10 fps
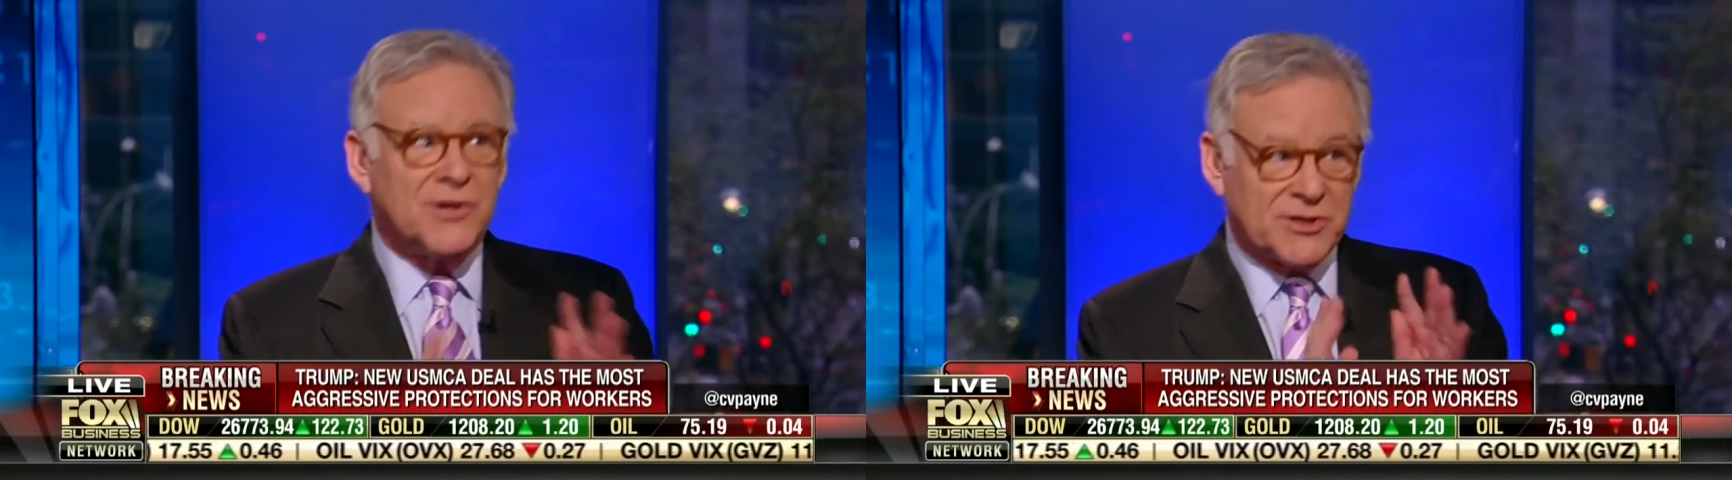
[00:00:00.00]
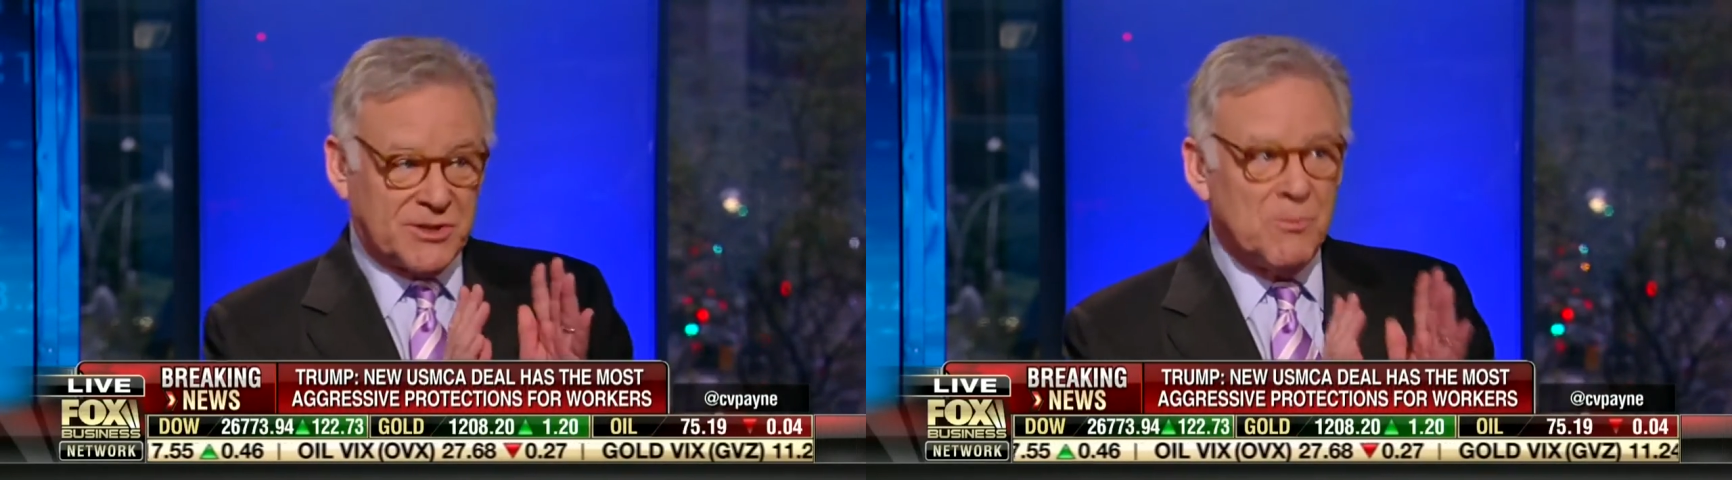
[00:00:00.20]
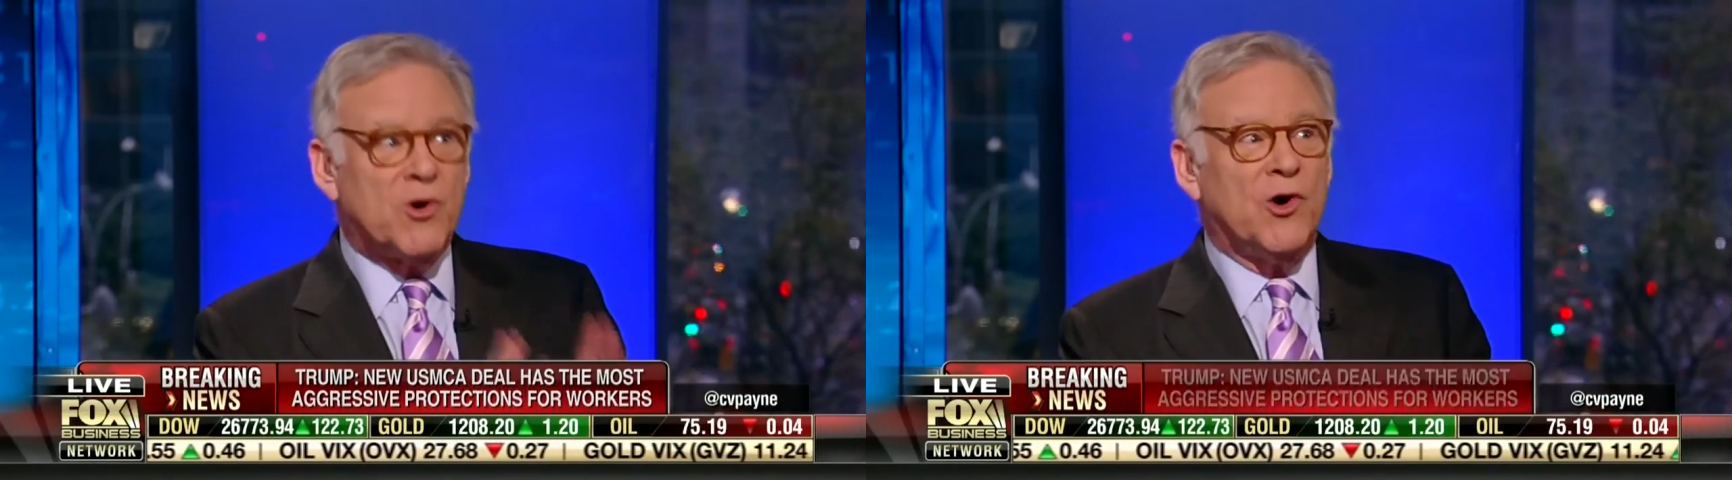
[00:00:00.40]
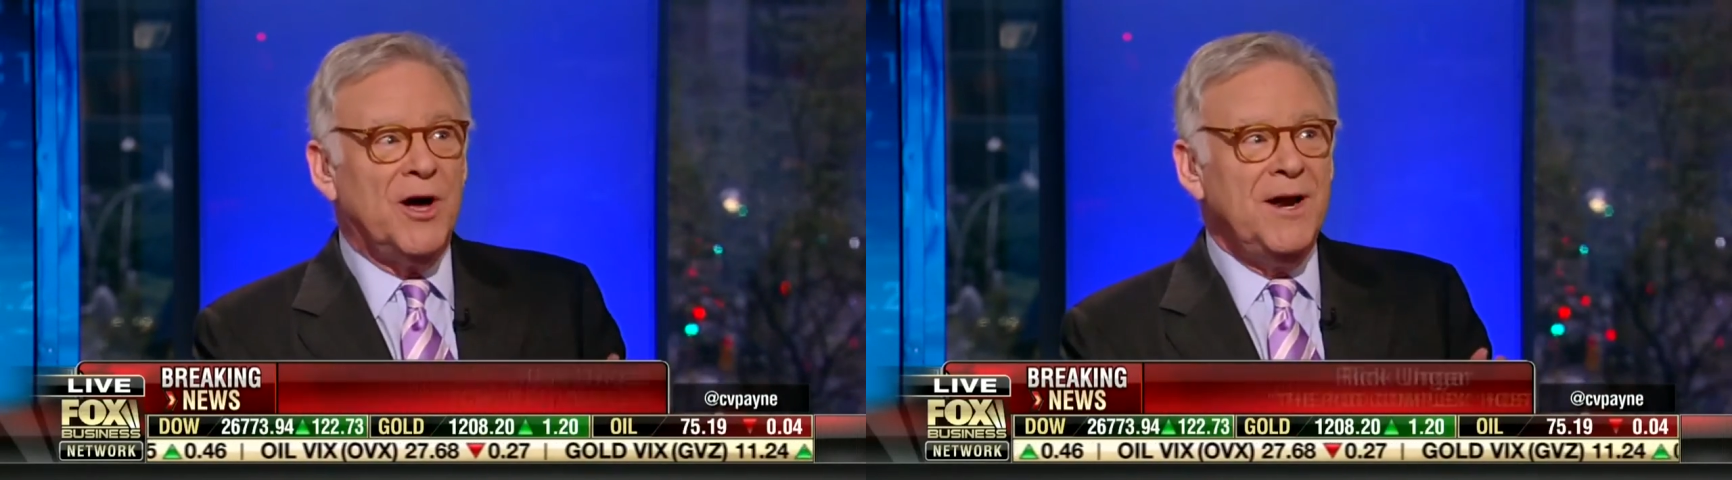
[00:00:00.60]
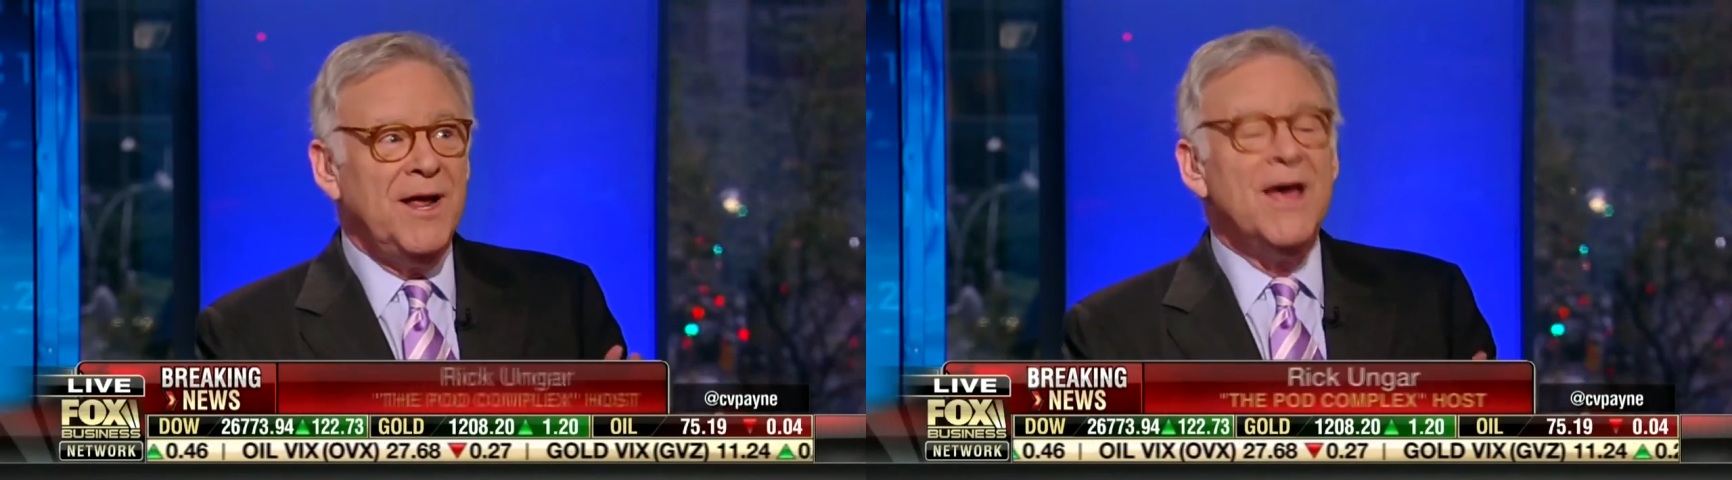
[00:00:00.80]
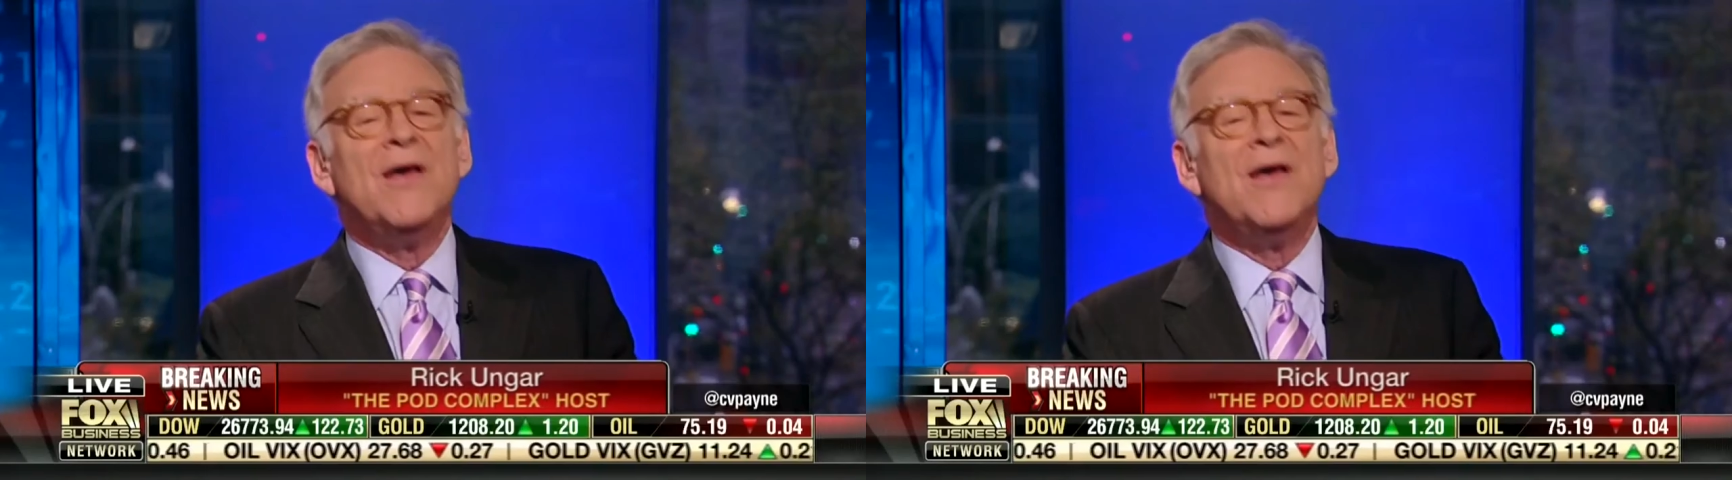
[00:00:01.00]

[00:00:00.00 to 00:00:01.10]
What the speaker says: There's some good.